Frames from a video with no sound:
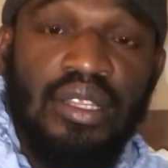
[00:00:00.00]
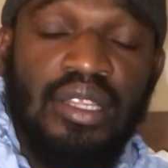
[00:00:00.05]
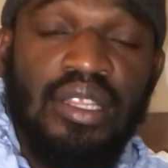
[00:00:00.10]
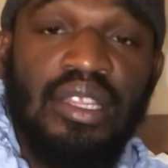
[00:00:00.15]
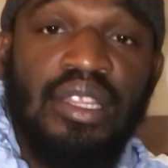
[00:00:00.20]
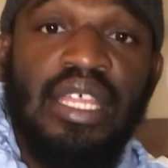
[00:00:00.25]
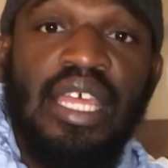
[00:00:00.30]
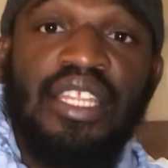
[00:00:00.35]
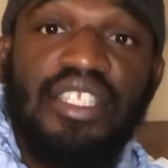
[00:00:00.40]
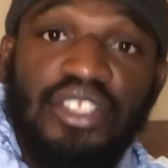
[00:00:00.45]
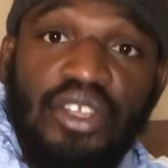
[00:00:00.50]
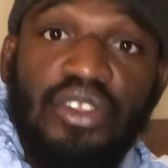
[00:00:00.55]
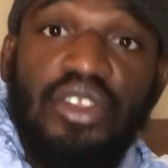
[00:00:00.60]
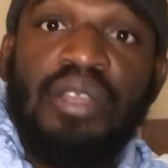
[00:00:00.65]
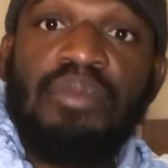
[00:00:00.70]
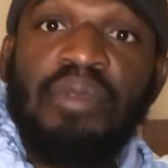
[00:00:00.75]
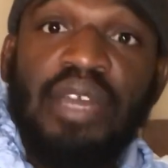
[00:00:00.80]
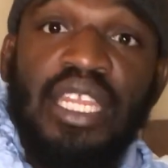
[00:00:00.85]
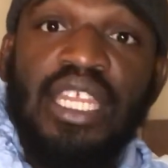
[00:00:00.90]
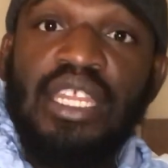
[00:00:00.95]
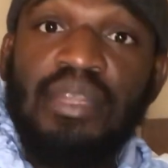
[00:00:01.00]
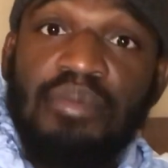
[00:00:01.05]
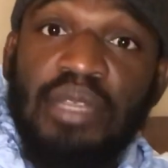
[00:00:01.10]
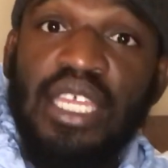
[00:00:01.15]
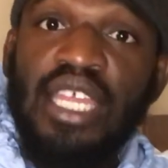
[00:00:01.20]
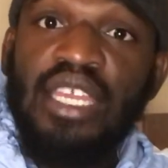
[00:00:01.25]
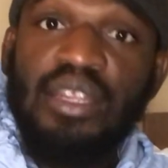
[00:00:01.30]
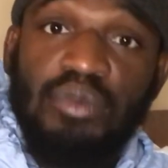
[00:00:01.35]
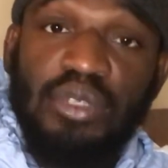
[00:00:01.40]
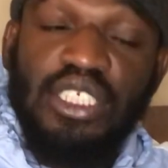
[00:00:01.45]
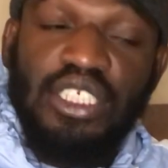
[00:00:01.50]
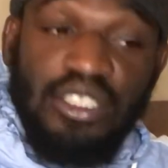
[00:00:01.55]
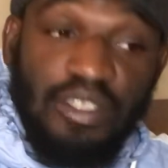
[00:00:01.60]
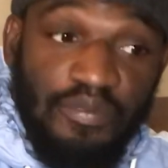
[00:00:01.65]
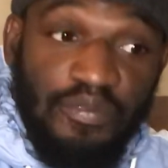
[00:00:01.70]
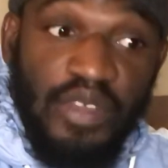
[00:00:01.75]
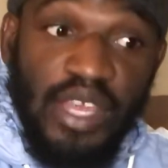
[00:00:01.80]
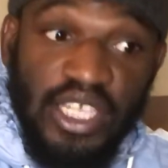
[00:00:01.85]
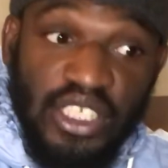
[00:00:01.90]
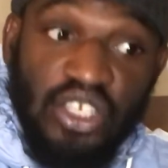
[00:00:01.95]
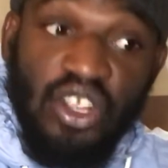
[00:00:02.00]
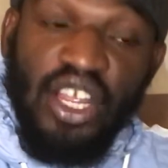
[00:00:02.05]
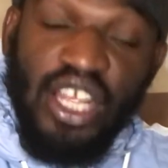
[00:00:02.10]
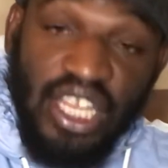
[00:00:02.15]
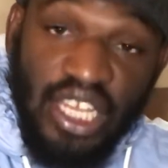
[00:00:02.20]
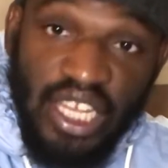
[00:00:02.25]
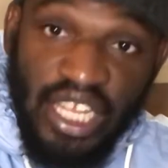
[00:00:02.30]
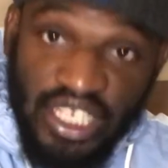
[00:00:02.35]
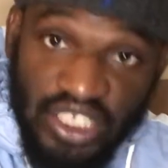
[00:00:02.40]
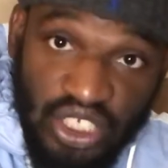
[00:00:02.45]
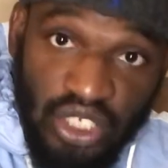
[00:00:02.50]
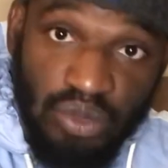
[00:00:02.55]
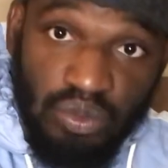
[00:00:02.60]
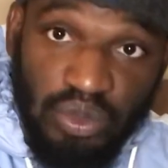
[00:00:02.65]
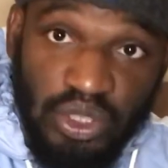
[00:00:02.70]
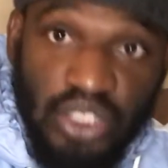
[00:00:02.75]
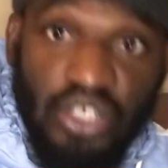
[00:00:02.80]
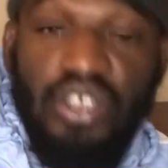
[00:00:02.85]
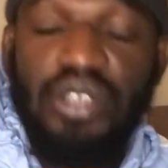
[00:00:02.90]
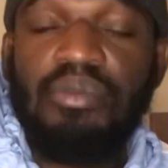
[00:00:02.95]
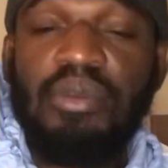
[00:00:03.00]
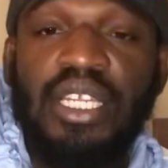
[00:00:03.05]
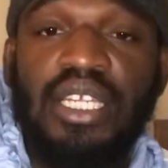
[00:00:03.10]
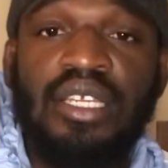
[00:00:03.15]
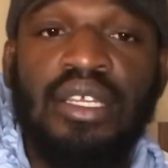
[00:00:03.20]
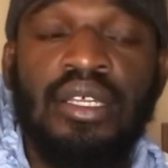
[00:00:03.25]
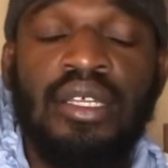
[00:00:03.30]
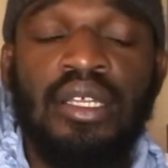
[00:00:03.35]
that dirty money in the beginning, which the feds are alleging was dirty money,